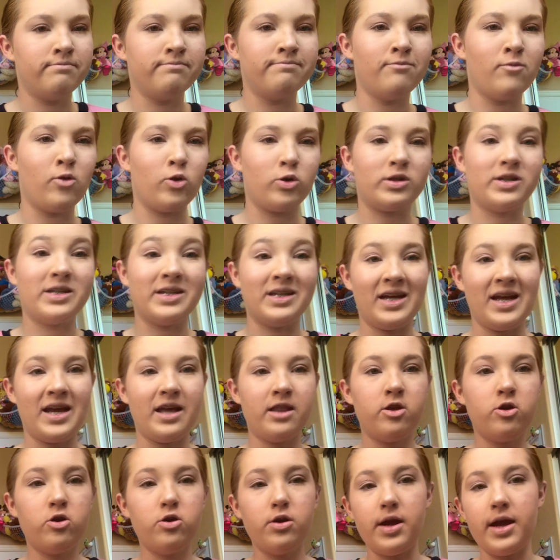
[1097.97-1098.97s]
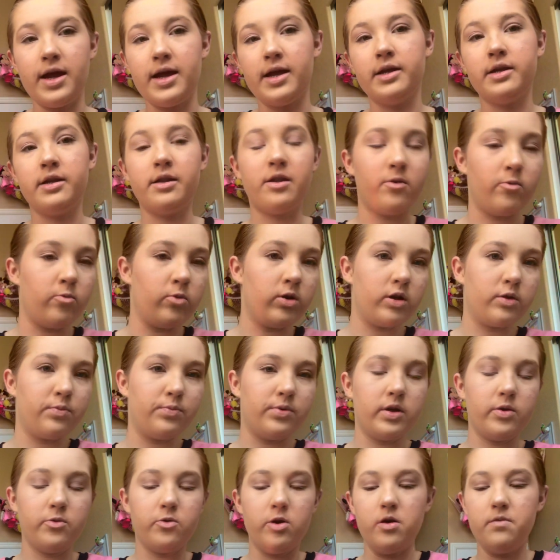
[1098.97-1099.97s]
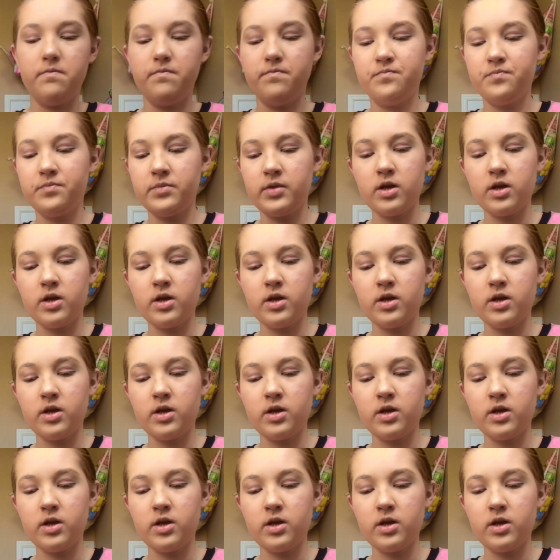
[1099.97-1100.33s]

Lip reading: more together, and it worked pretty well.